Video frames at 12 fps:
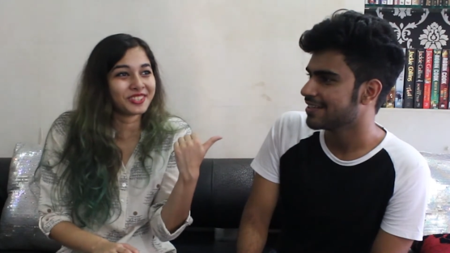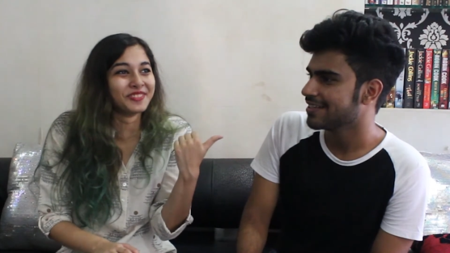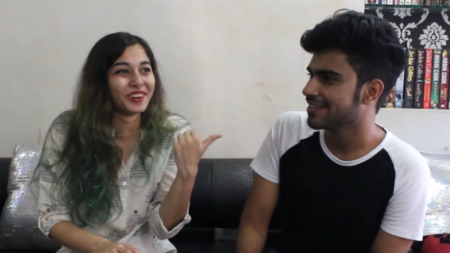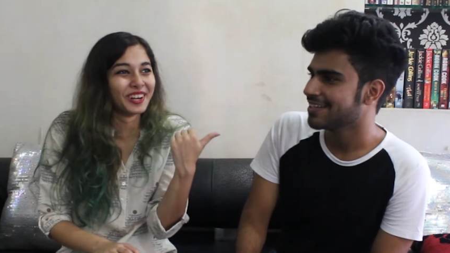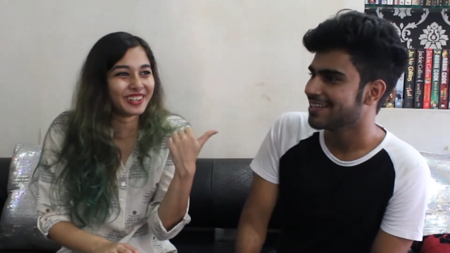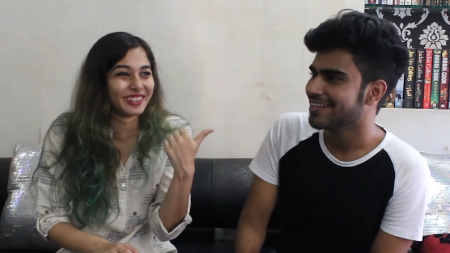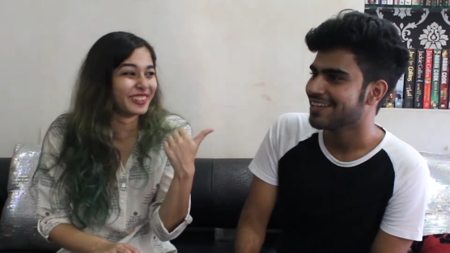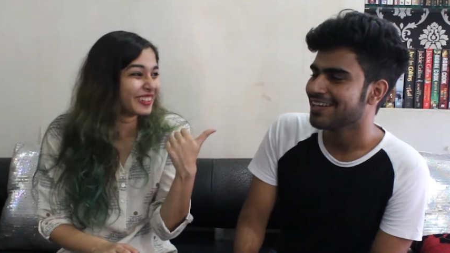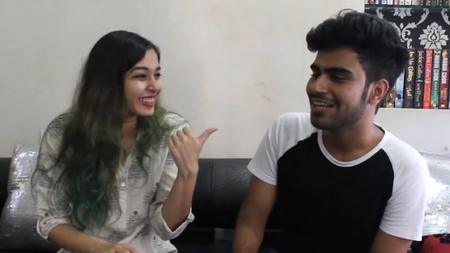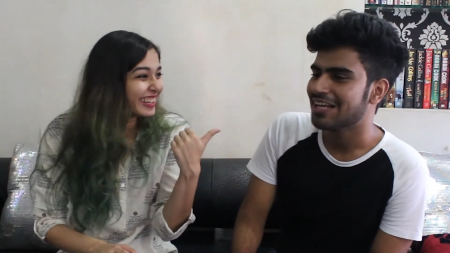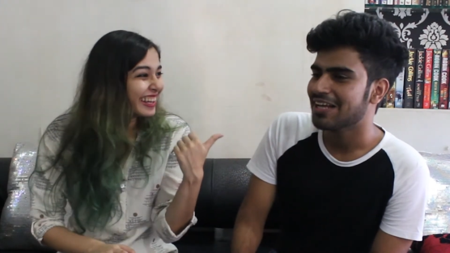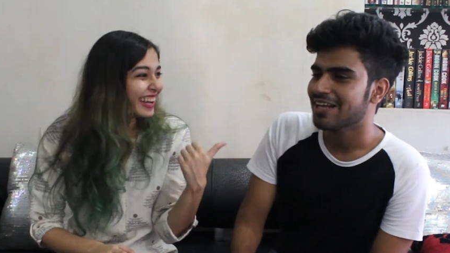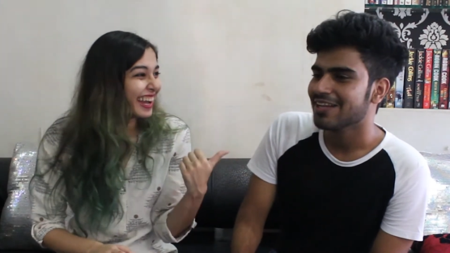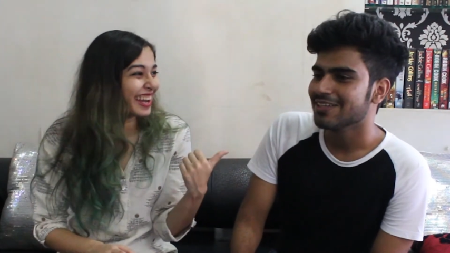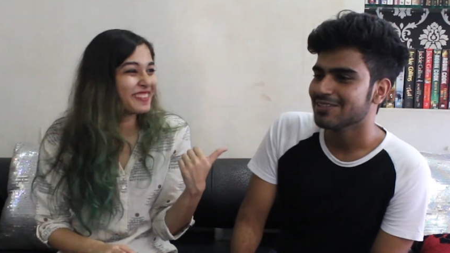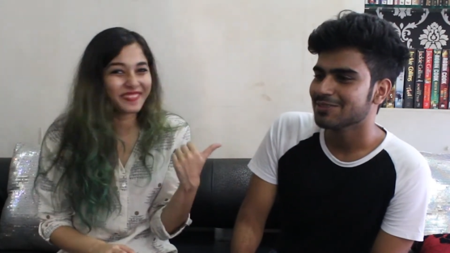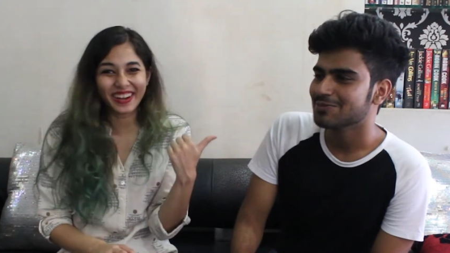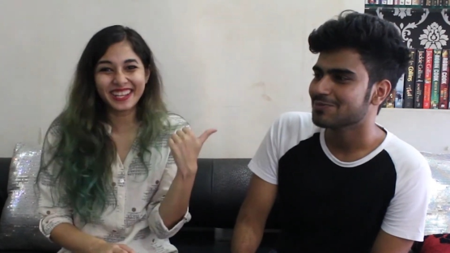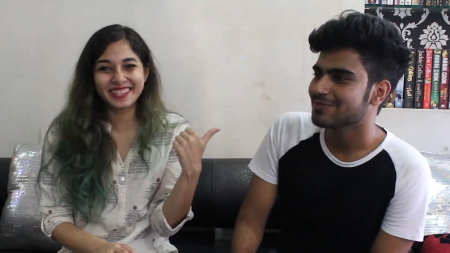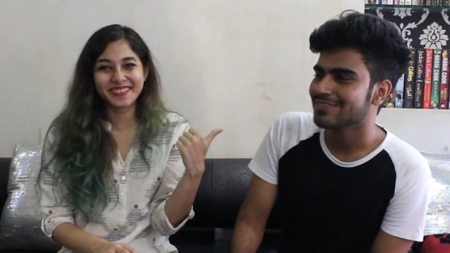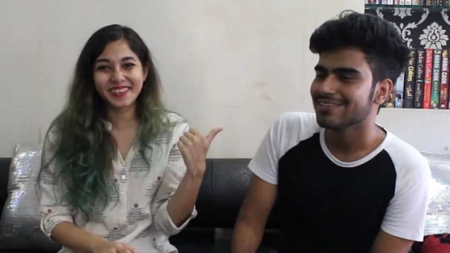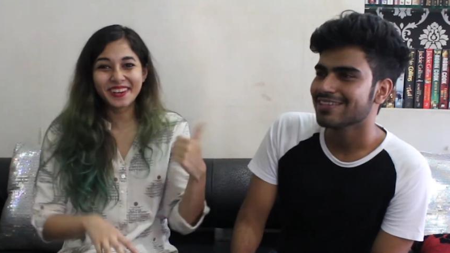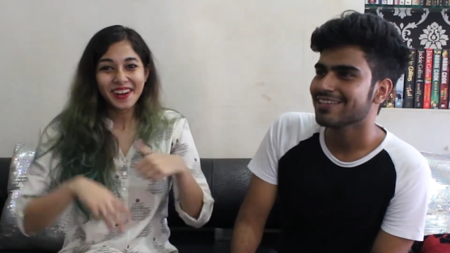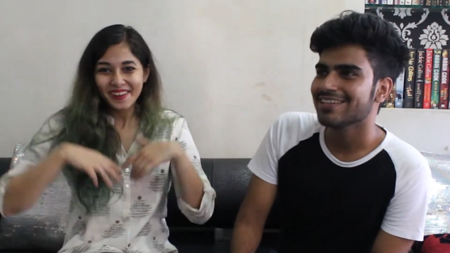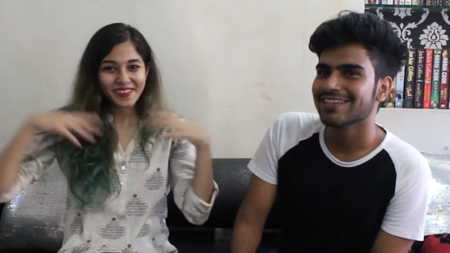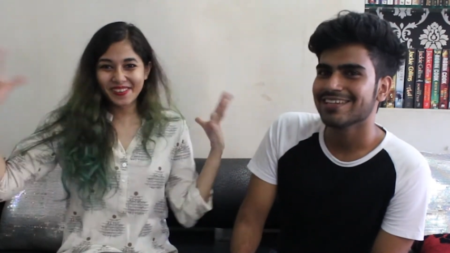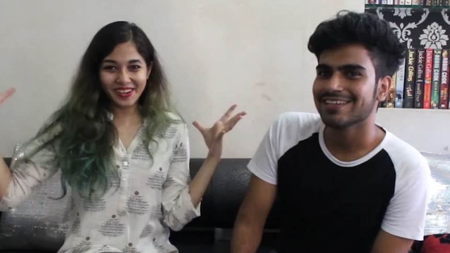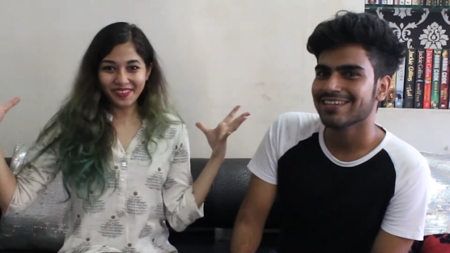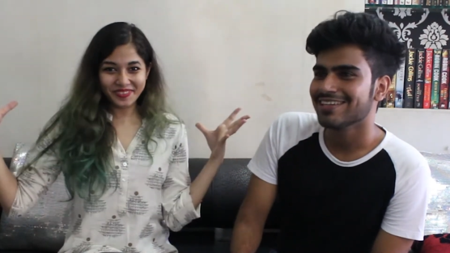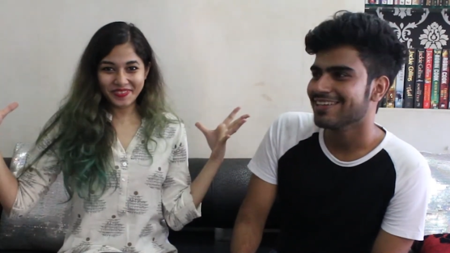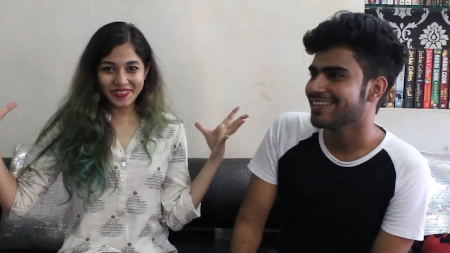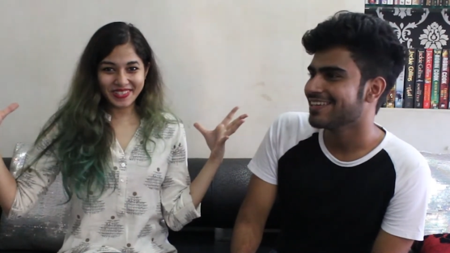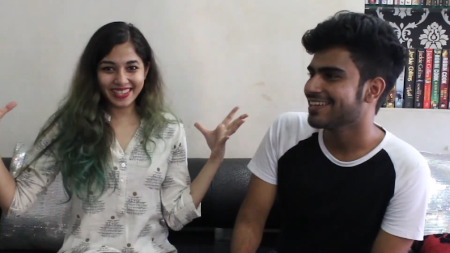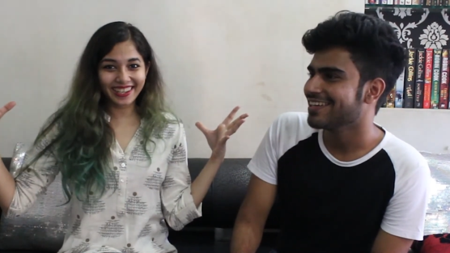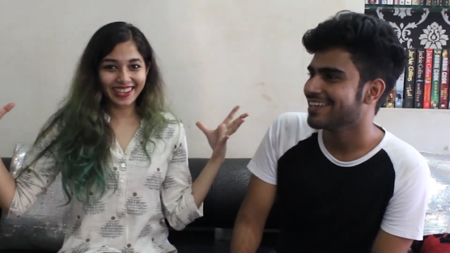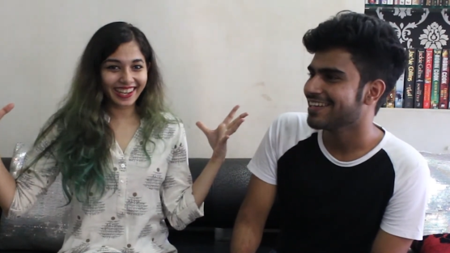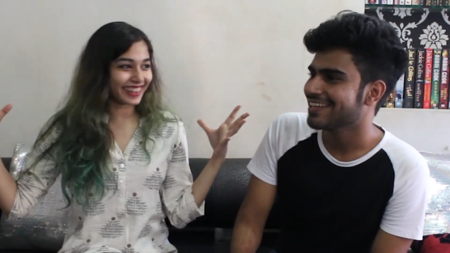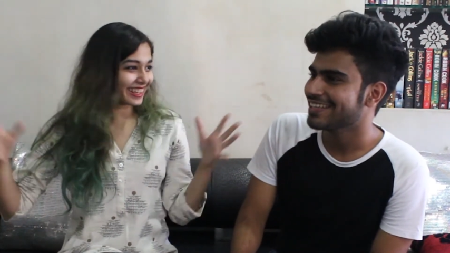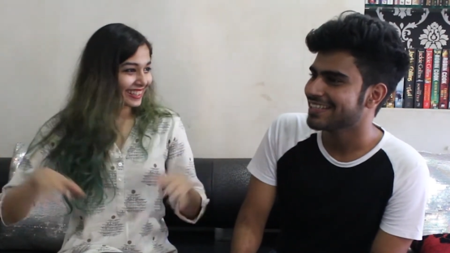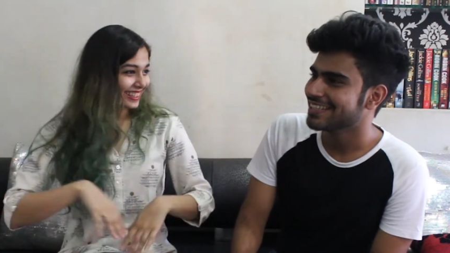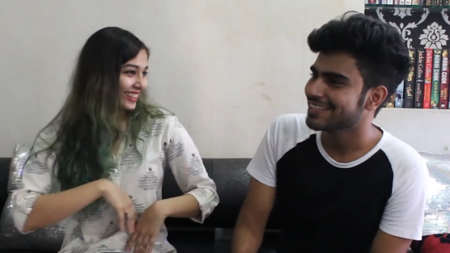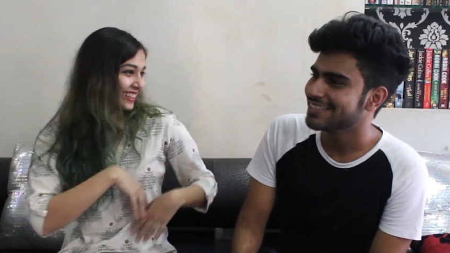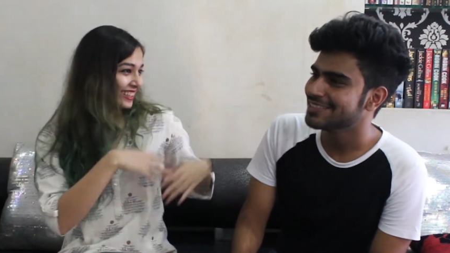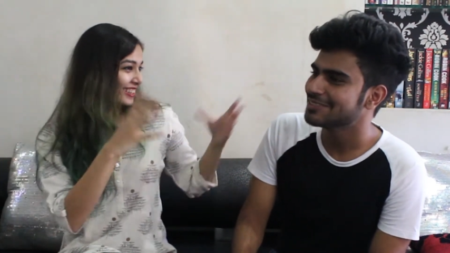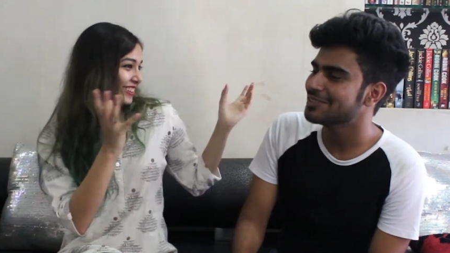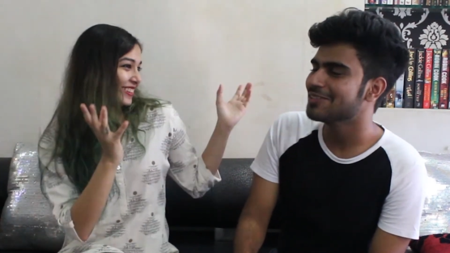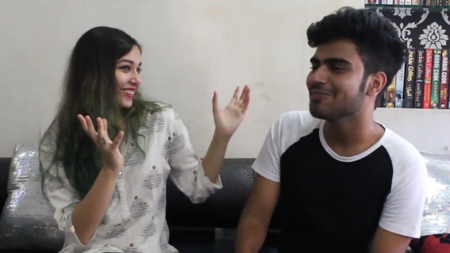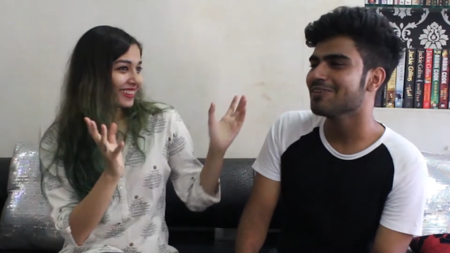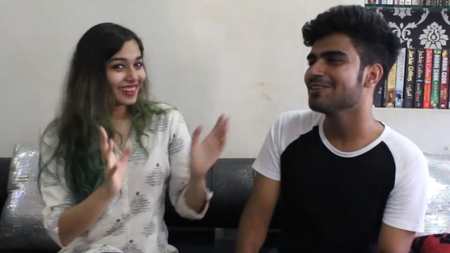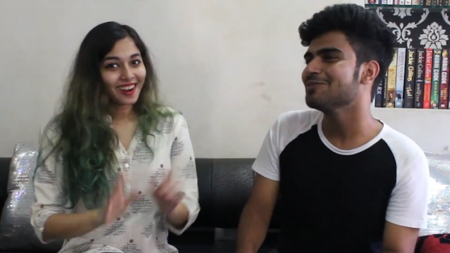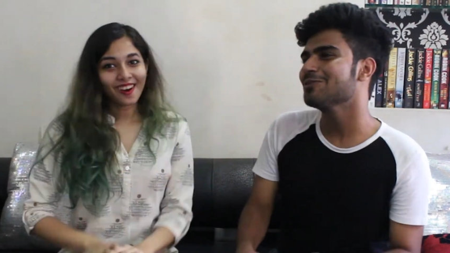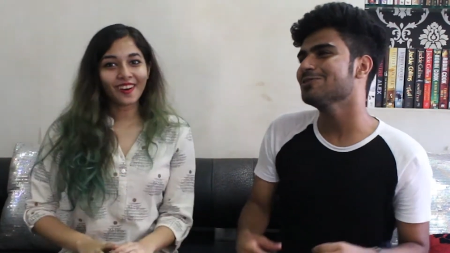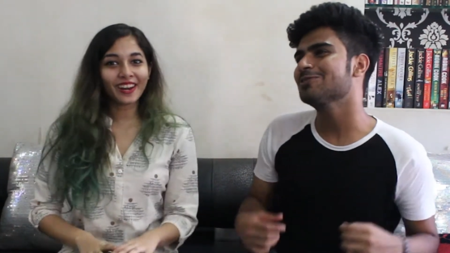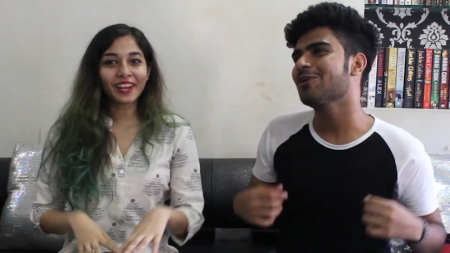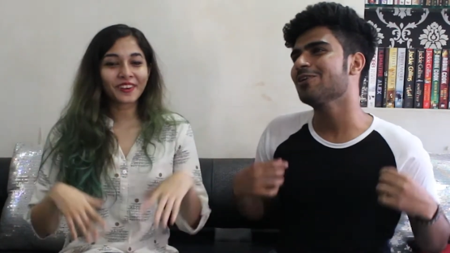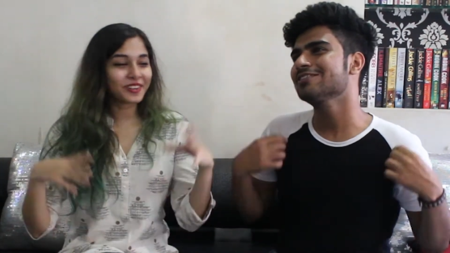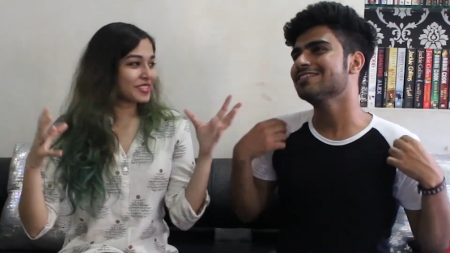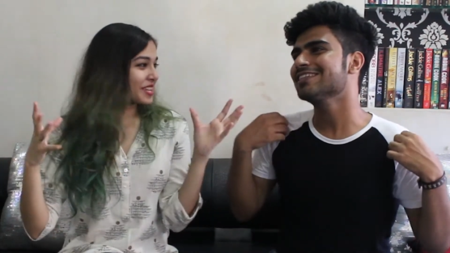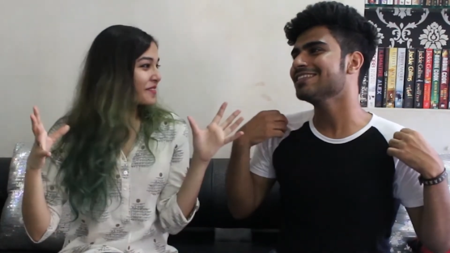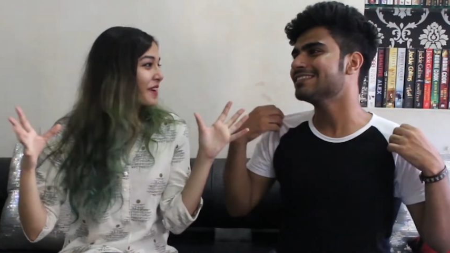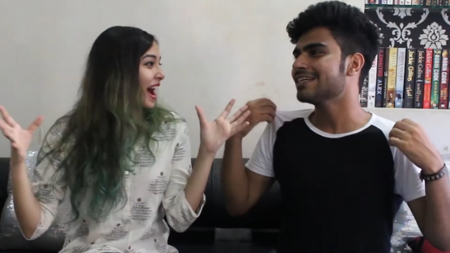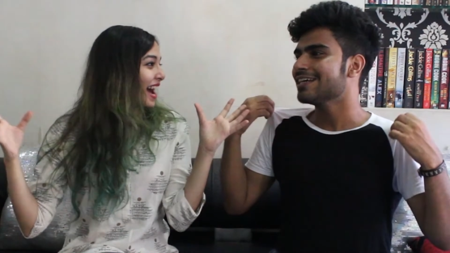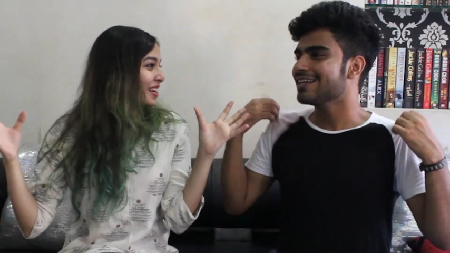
Speaker 1: tomorrow and find someone who loves music, and then... In those concerts,